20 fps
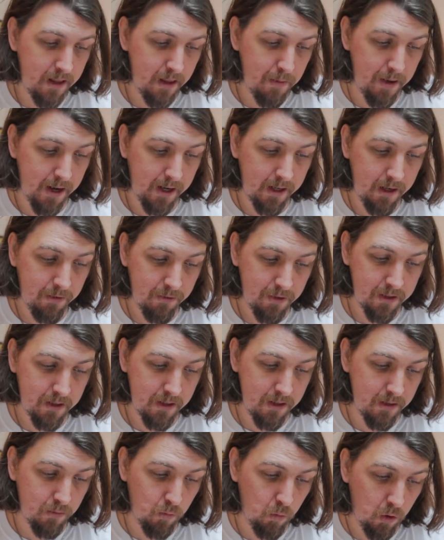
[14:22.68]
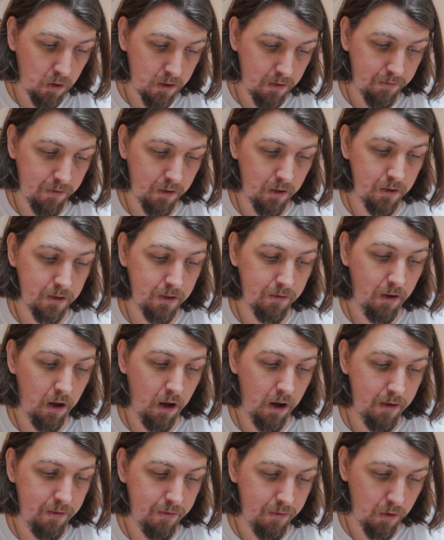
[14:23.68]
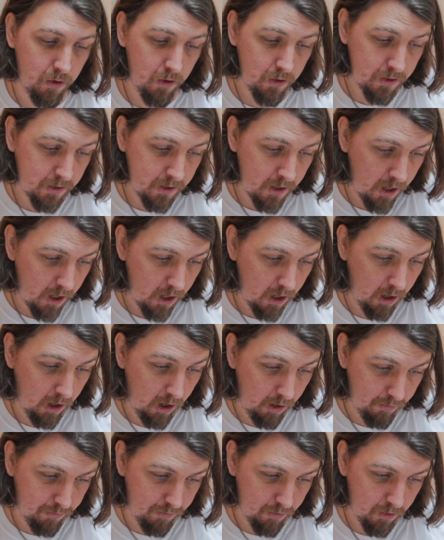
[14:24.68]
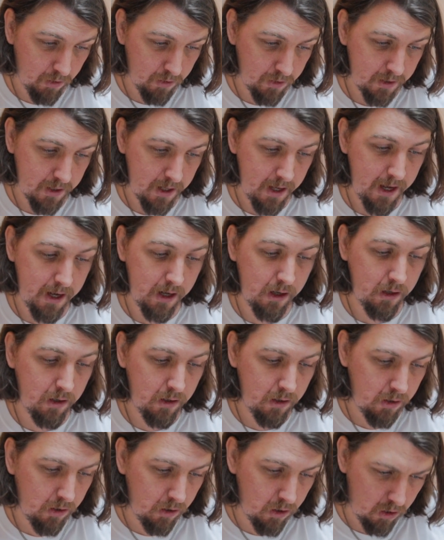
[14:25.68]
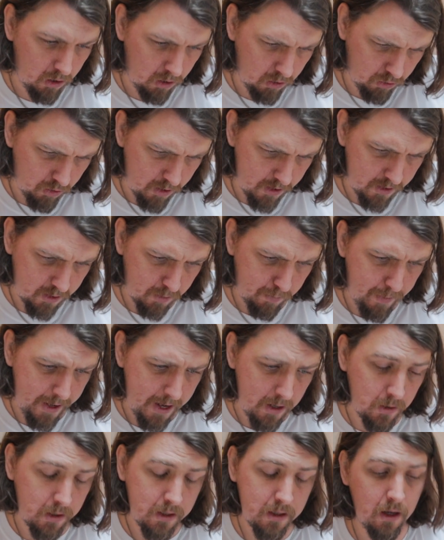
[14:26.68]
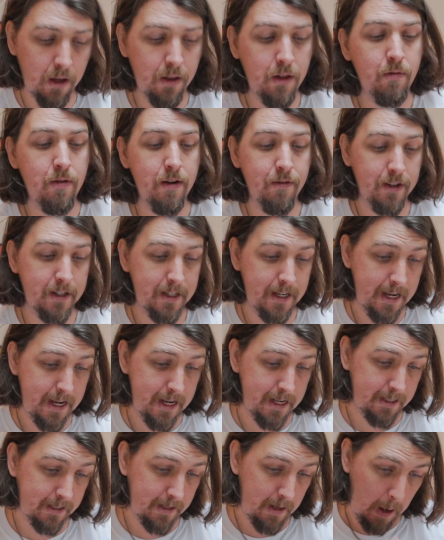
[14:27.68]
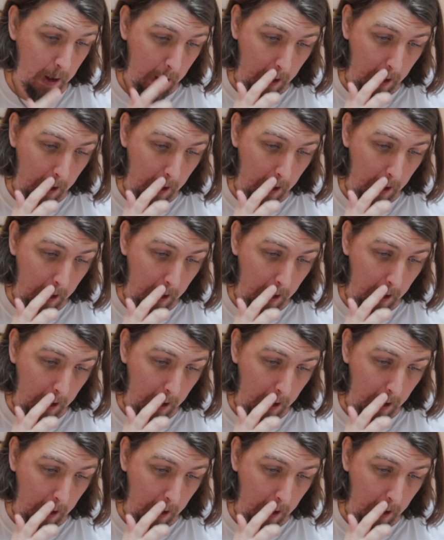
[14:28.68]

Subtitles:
and the magnificent waterfalls of High Force, Low Force and Cauldron Spout on the River Tees.